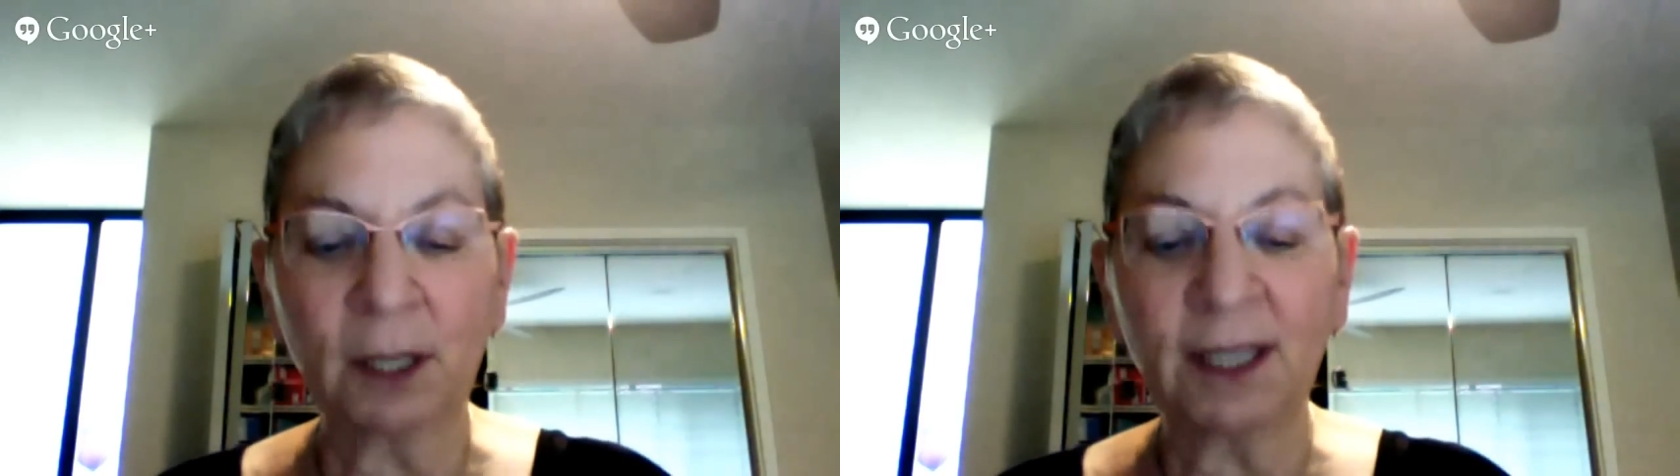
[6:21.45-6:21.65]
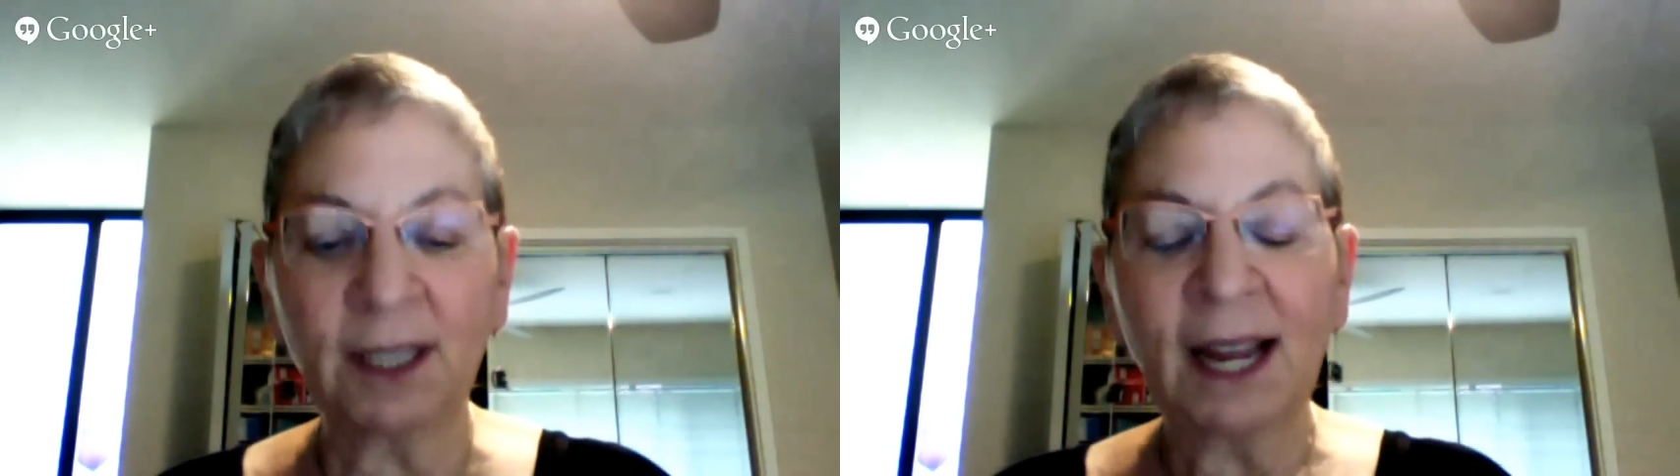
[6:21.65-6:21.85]

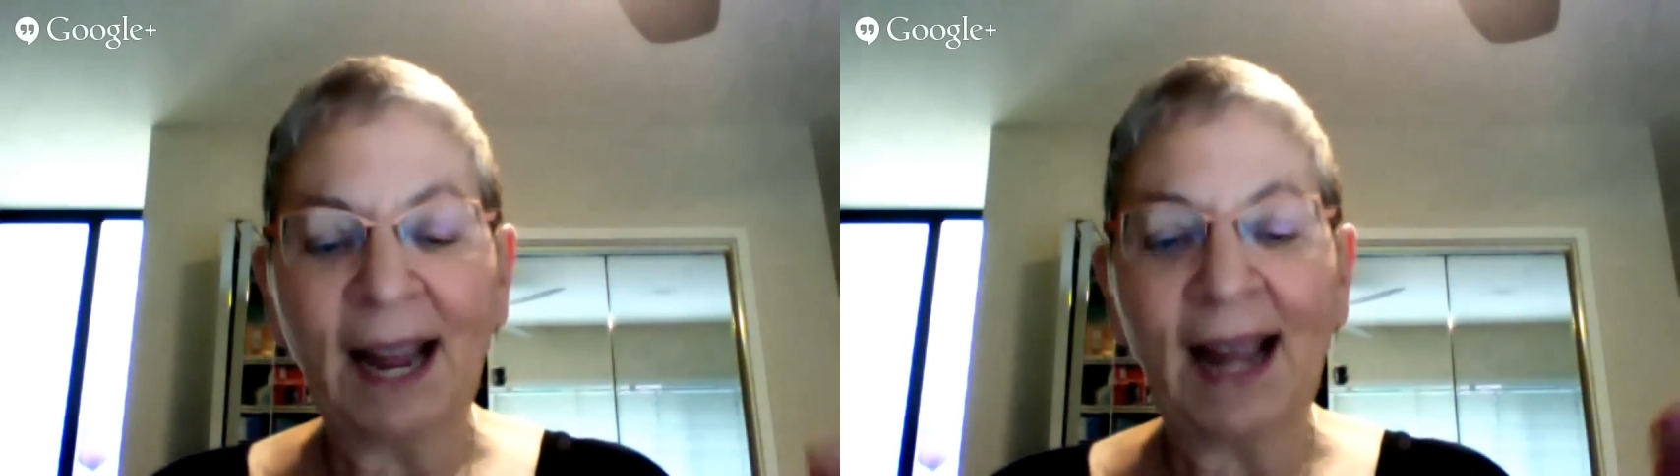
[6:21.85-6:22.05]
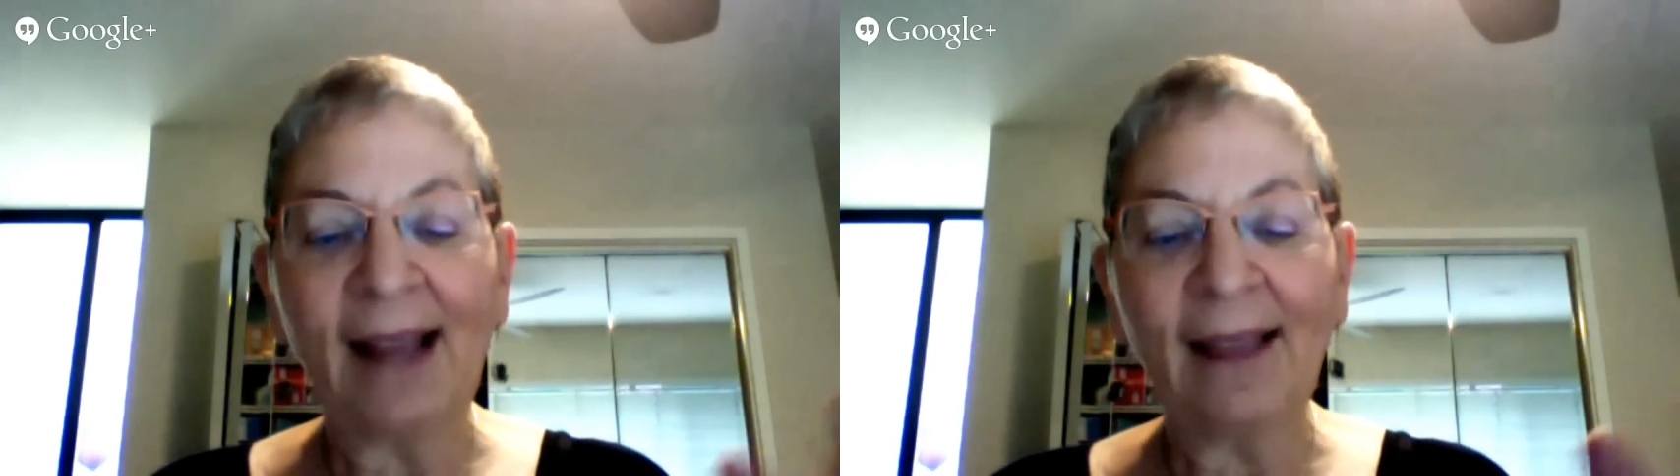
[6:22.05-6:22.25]
and
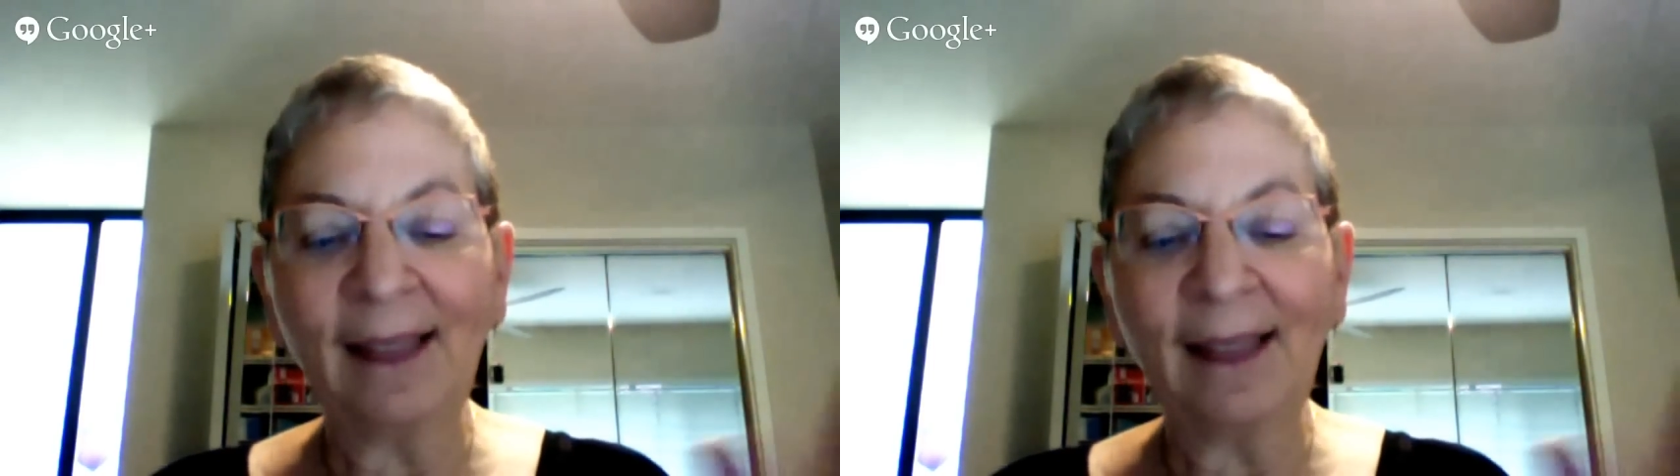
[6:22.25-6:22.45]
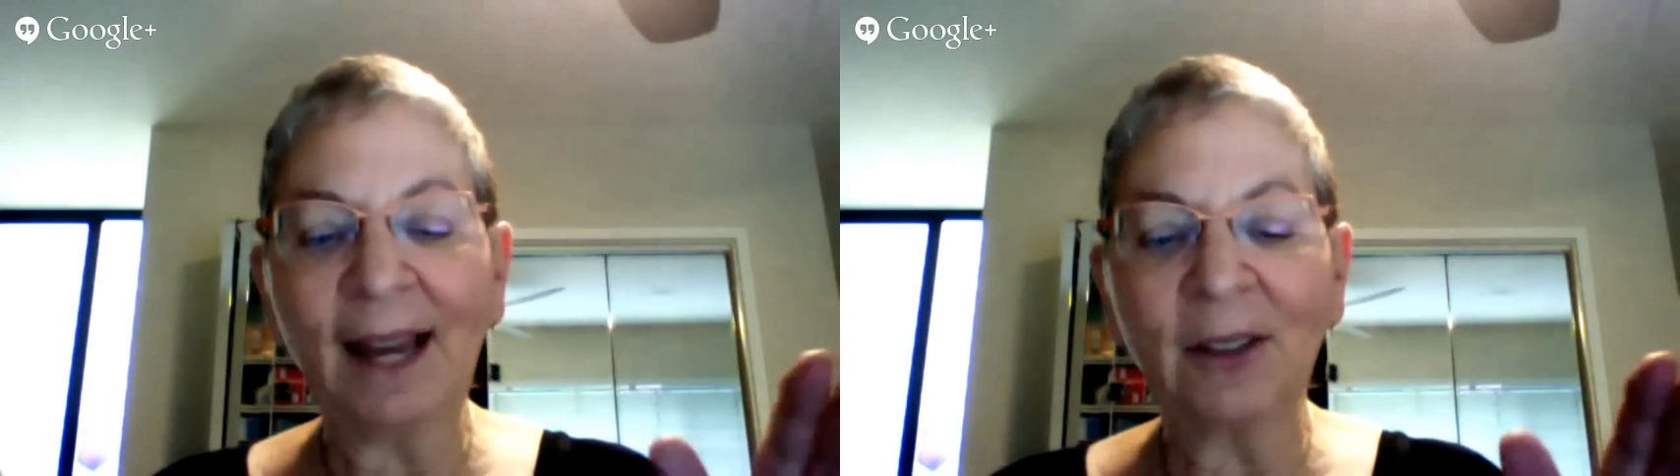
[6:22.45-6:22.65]
then
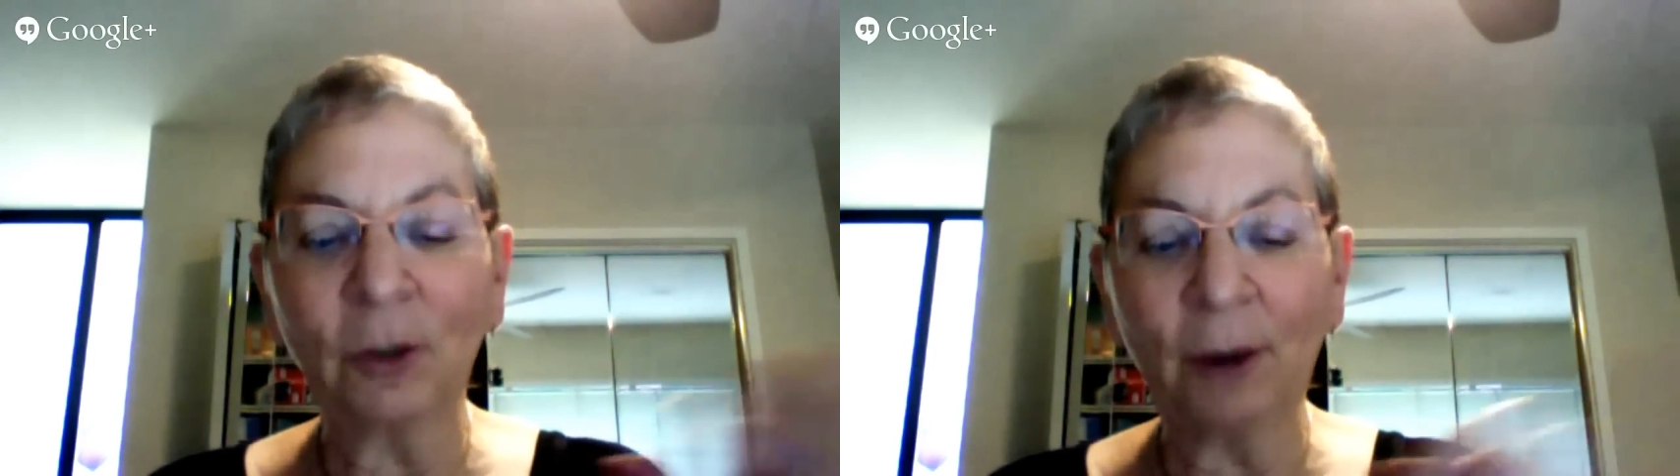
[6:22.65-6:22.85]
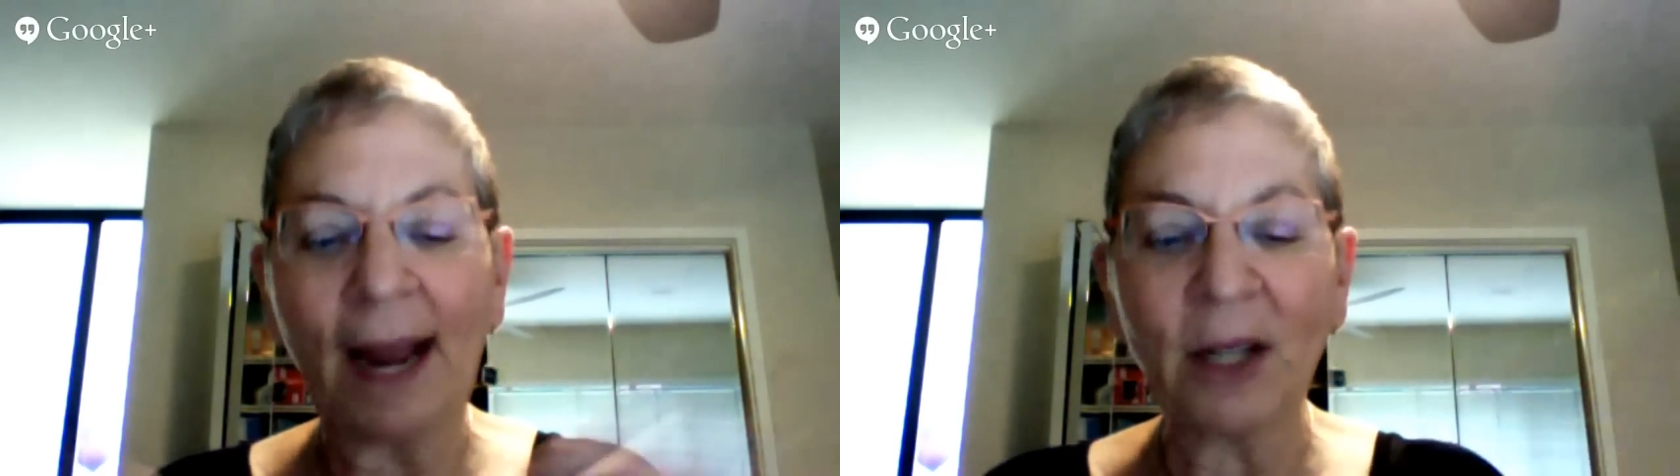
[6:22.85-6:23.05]

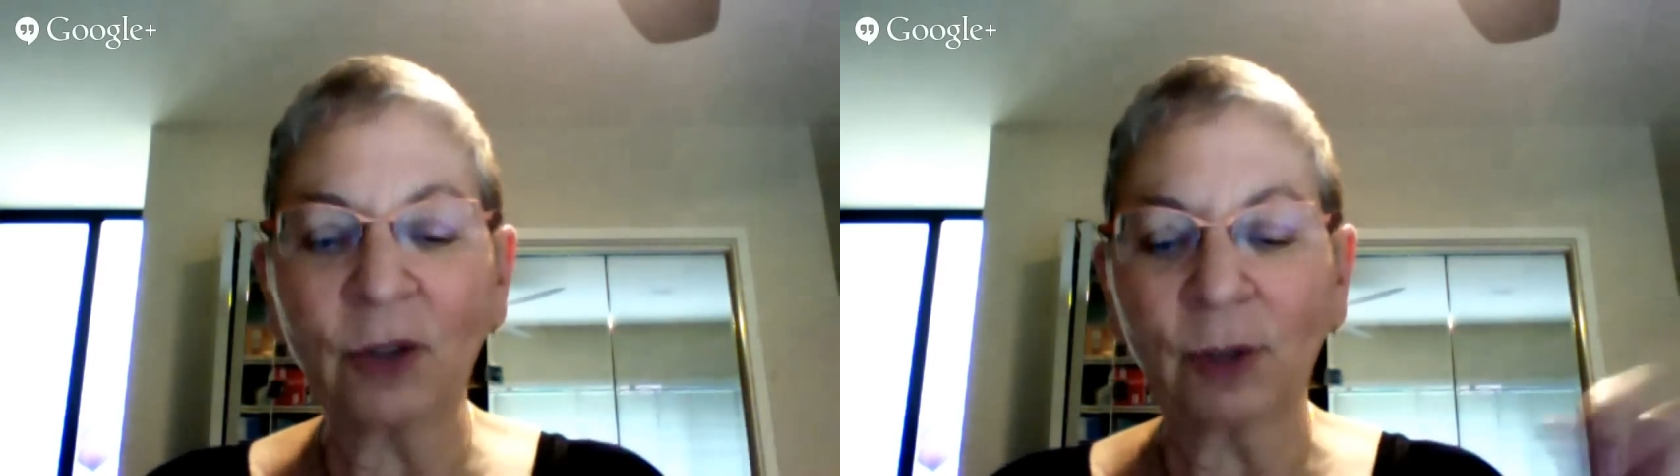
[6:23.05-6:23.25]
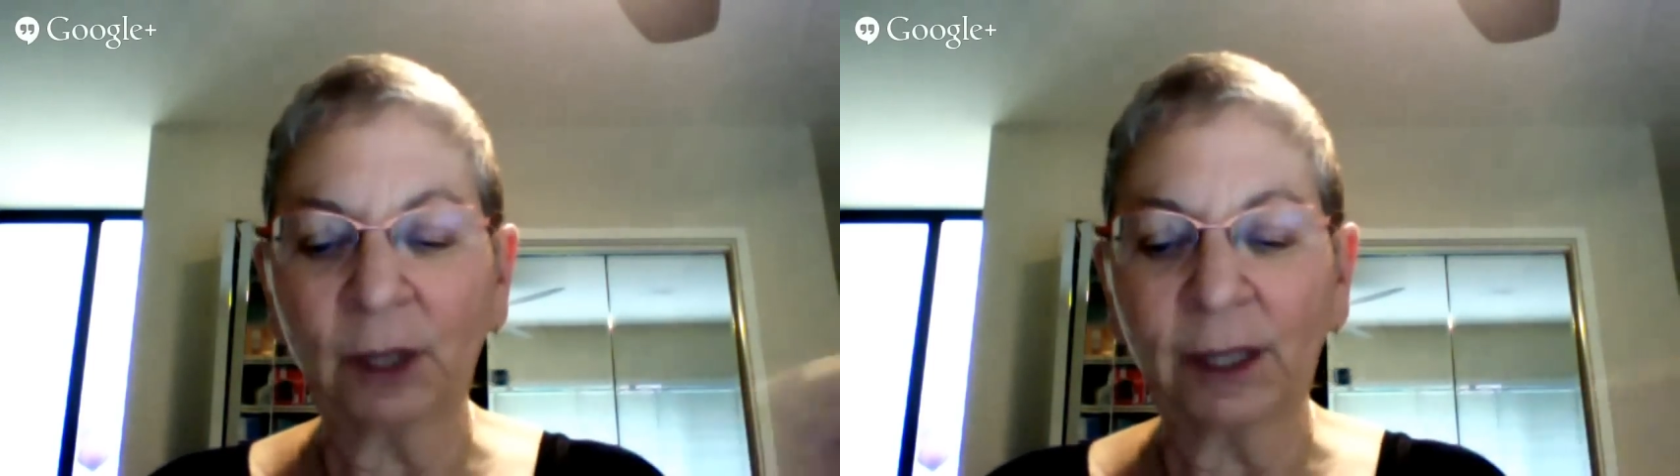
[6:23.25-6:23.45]

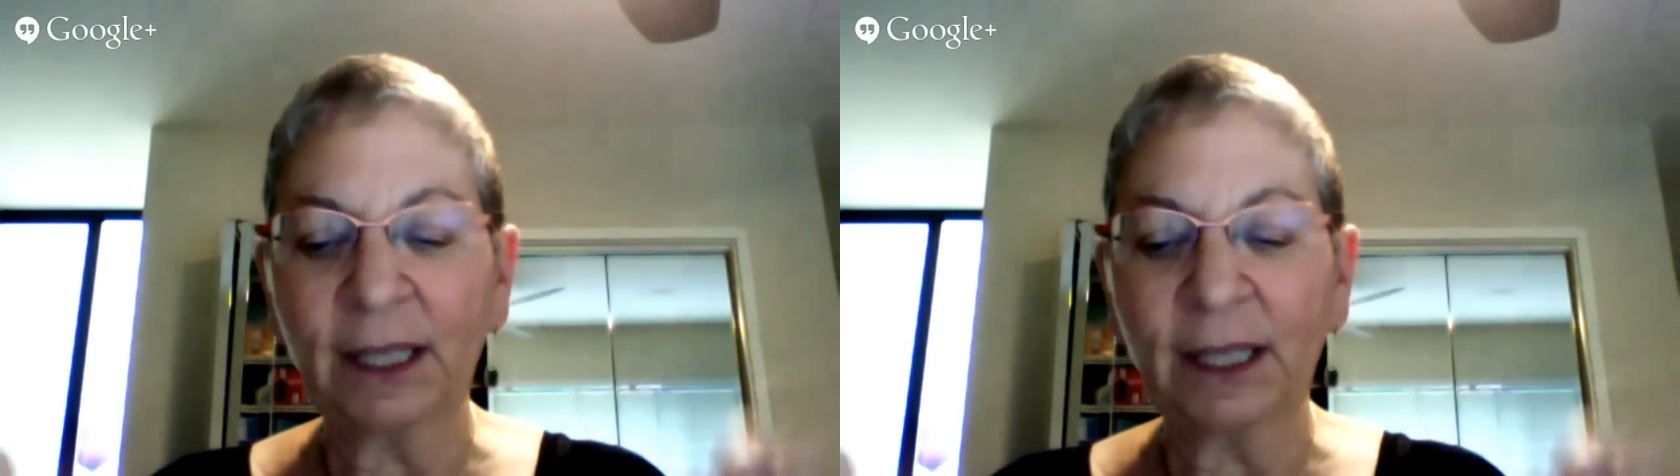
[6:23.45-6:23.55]
gradually